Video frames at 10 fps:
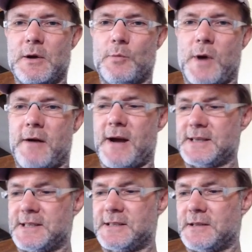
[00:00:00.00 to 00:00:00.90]

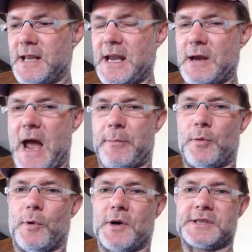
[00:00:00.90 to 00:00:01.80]
Whereas the
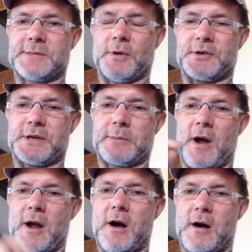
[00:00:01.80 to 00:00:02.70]
Apple Watch is monitoring
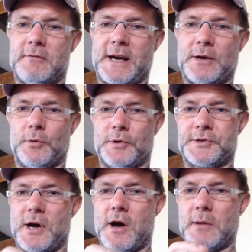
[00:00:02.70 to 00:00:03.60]
my heart rate all the
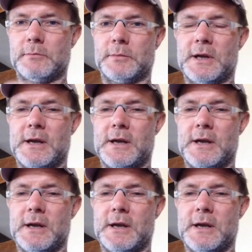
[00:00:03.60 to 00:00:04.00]
time,